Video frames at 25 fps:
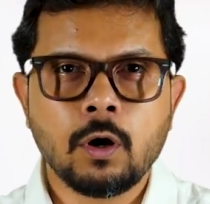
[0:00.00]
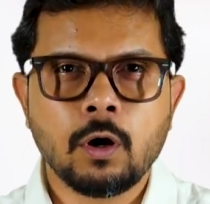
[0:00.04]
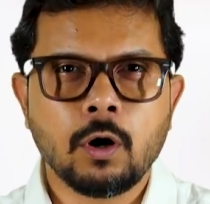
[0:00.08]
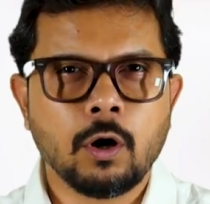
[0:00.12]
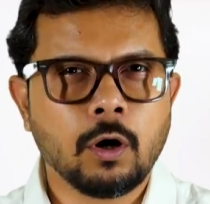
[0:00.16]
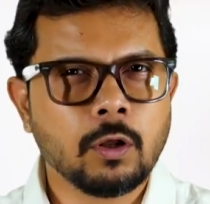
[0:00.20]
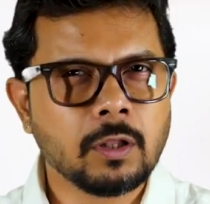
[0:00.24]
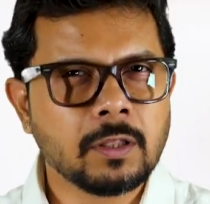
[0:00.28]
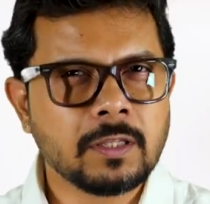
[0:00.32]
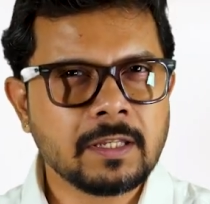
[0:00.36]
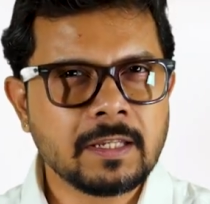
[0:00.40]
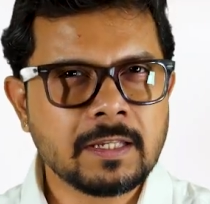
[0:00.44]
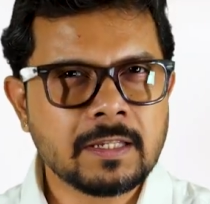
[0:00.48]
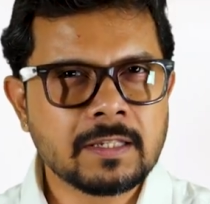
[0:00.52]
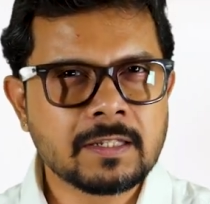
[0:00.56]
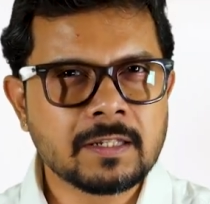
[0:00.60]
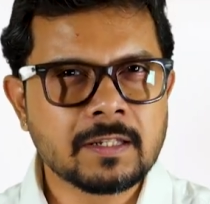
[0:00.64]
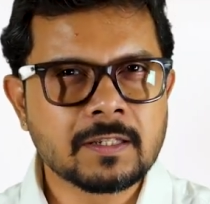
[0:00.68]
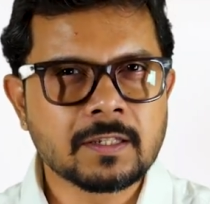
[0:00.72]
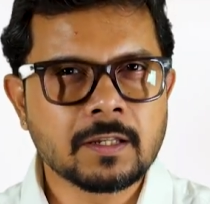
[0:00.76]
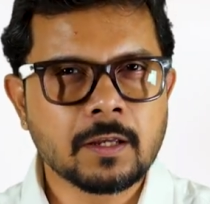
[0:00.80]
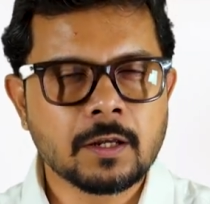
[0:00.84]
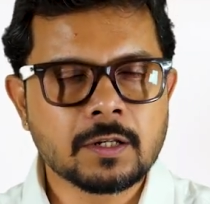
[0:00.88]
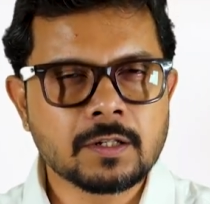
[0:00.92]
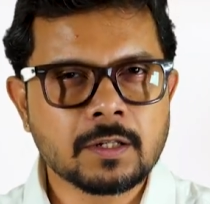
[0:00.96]
All these
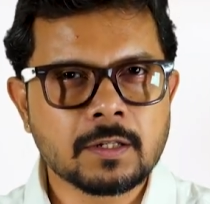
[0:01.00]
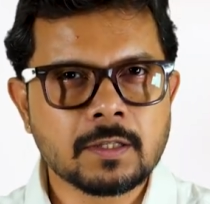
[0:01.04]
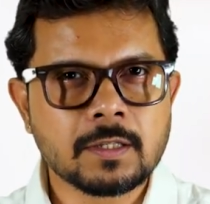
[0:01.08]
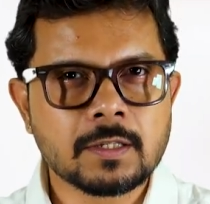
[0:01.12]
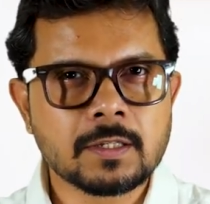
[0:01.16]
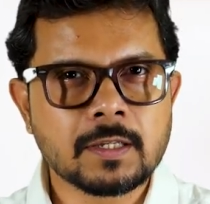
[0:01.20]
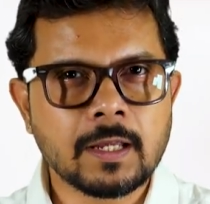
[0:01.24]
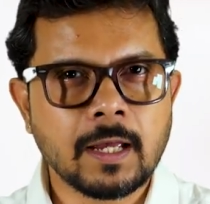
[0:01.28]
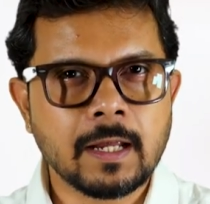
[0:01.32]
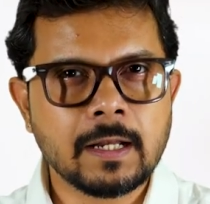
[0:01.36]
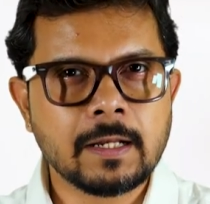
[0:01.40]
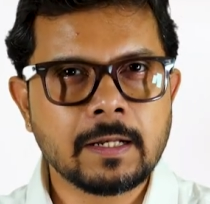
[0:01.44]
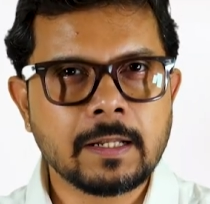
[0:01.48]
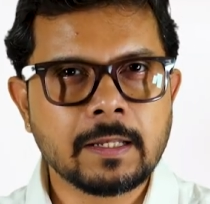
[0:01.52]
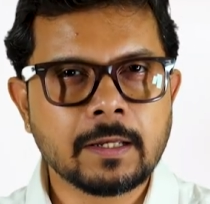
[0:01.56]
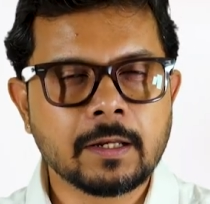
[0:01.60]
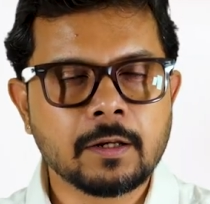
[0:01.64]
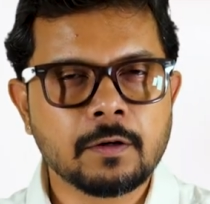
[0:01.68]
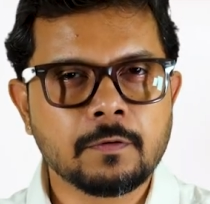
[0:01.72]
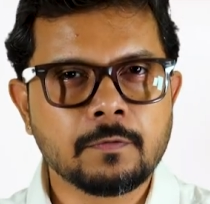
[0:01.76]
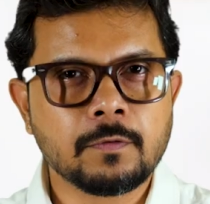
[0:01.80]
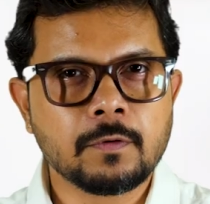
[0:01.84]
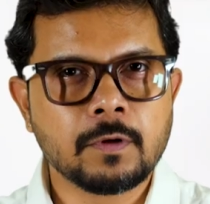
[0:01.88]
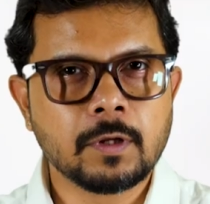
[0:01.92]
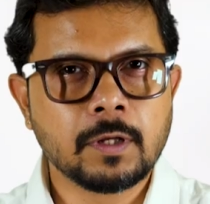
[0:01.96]
discussions, I'll take
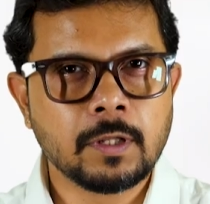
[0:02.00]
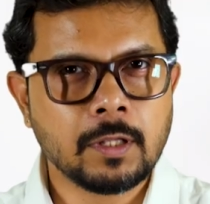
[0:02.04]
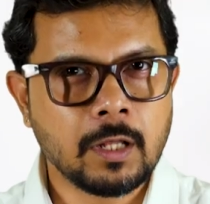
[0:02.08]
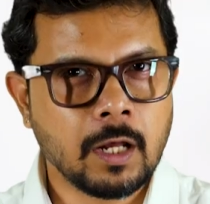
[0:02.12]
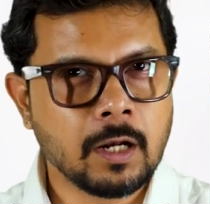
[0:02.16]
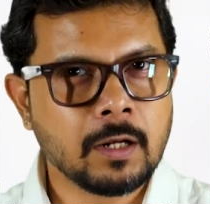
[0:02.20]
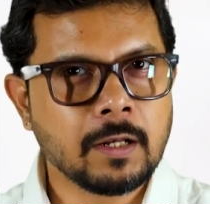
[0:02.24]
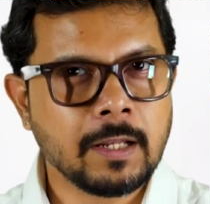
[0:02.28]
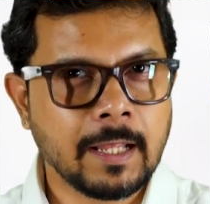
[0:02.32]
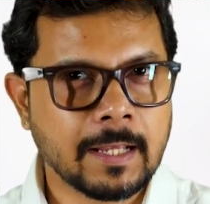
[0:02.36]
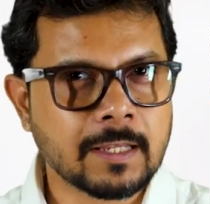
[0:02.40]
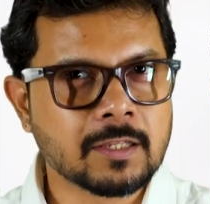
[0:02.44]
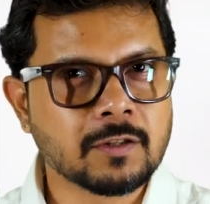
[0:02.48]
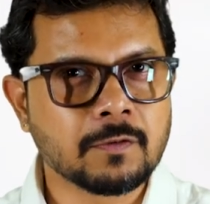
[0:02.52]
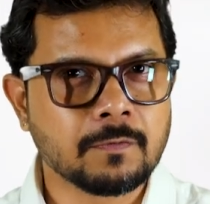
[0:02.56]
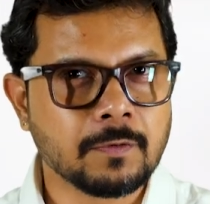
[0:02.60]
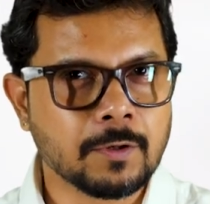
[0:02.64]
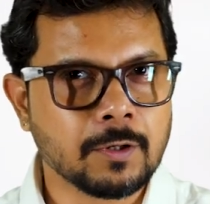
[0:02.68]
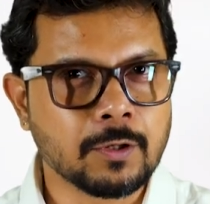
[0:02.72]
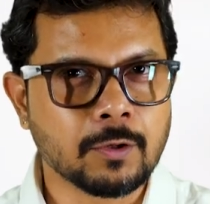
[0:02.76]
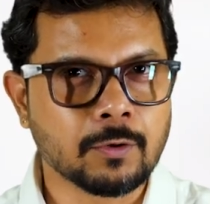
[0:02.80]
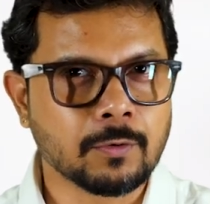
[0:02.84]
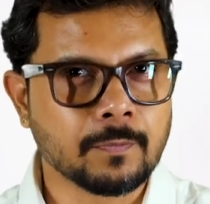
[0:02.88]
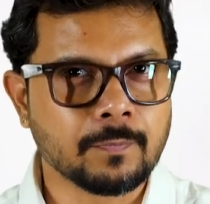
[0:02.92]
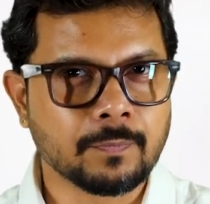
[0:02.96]
it in our next
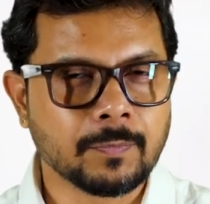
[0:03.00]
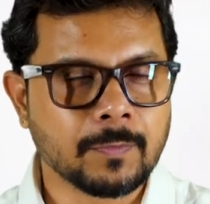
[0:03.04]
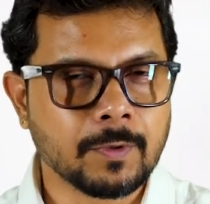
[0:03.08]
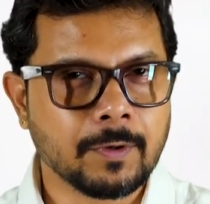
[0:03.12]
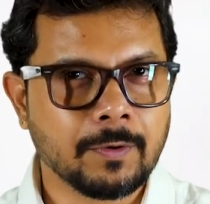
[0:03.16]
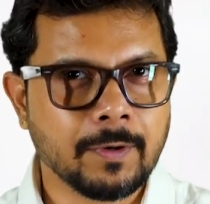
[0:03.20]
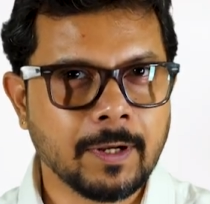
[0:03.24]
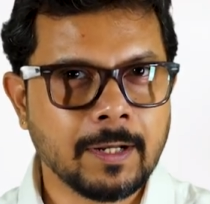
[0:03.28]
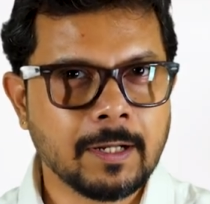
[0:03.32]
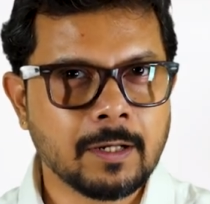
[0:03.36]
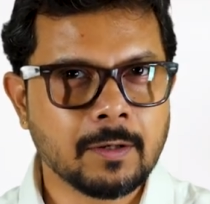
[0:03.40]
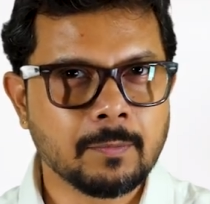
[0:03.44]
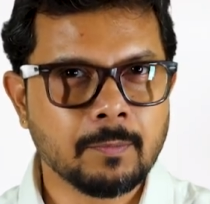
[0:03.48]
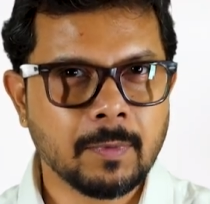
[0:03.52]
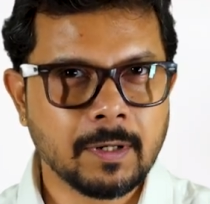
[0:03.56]
video, right?